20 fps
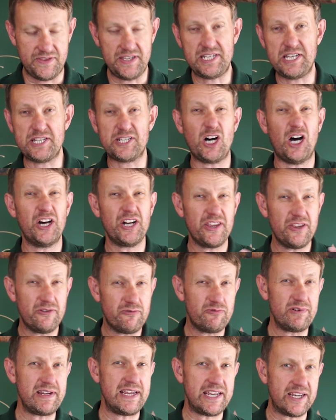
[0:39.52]
this is kind of the
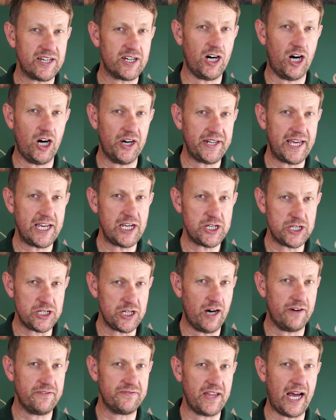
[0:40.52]
reincarnation
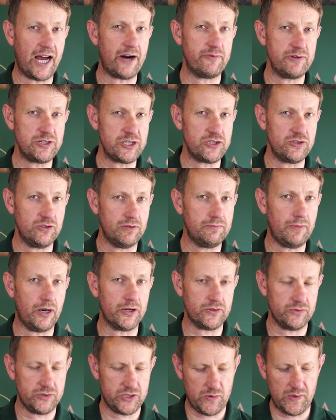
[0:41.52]
of that original
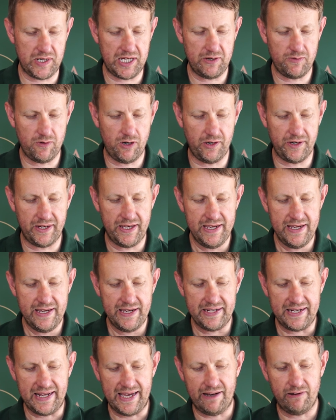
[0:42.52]
Model 21.
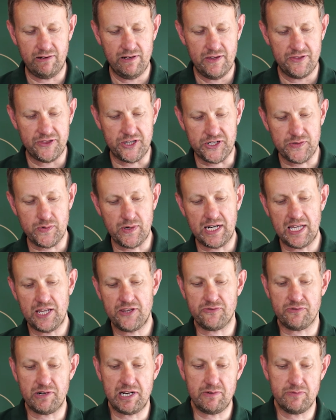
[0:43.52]
Now, the
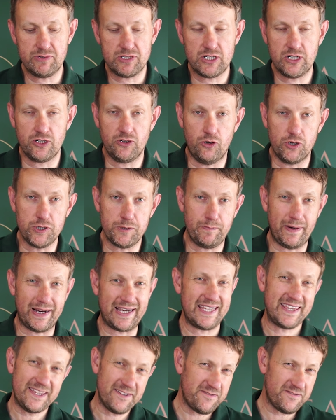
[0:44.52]
23 was launched back
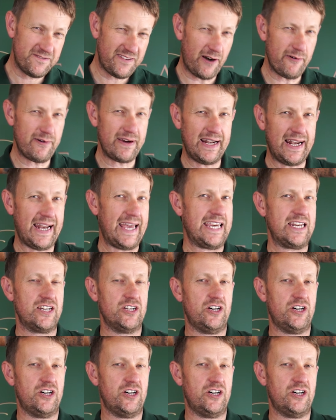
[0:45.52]
in the very late